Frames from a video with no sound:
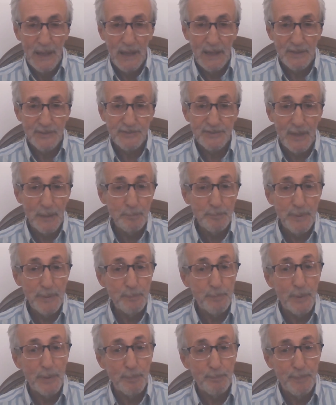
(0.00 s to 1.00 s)
Some
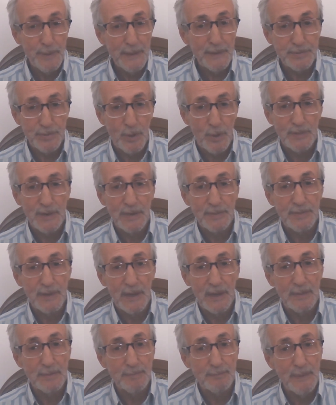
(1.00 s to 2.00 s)
people picked on it
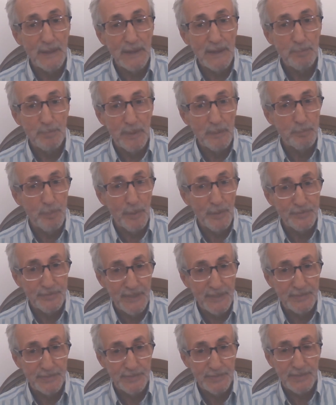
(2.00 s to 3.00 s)
and many people
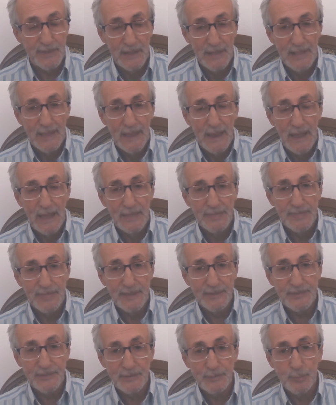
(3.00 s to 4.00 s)
didn't. And
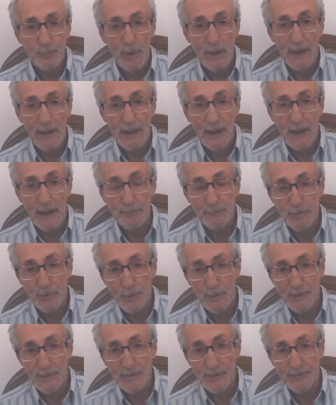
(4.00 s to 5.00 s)
this is why I'm
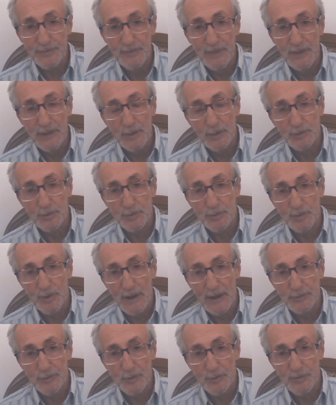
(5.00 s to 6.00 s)
doing this video, to
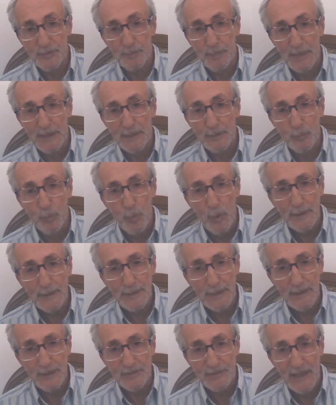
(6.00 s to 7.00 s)
try to explain what
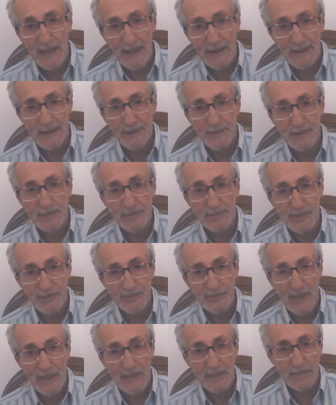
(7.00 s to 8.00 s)
exactly did he
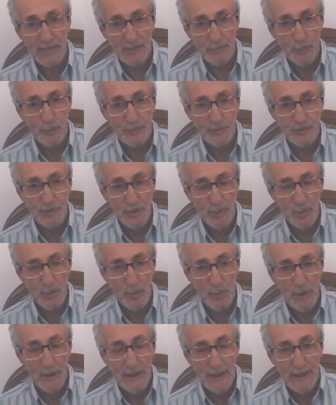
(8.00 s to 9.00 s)
say that was
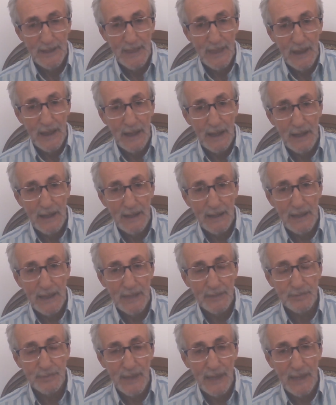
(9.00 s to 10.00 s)
new
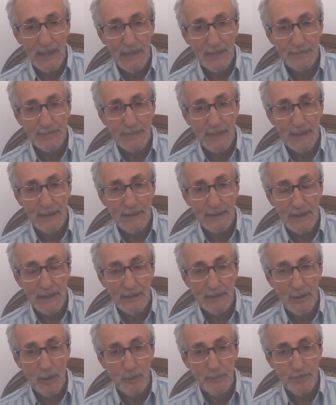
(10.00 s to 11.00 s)
and
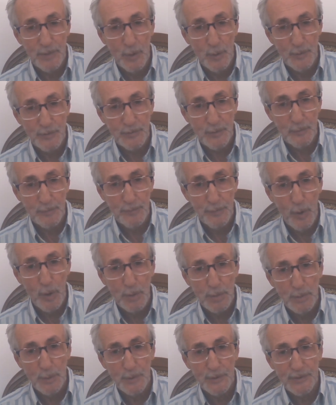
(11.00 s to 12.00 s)
of those who
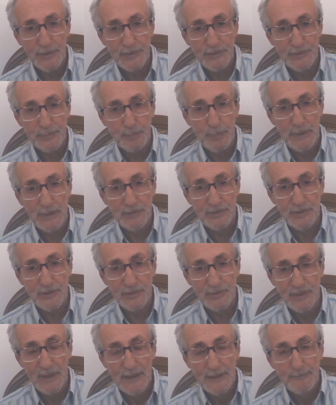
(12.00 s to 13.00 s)
follow his
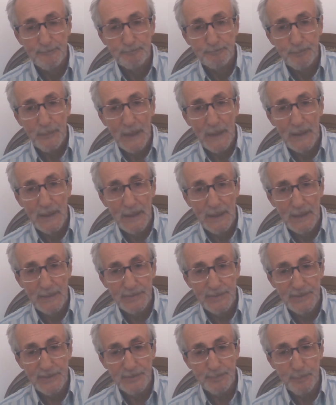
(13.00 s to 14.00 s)
speeches and
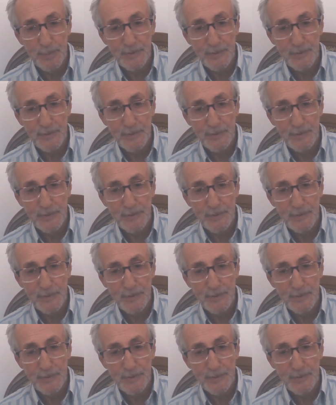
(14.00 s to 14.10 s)
his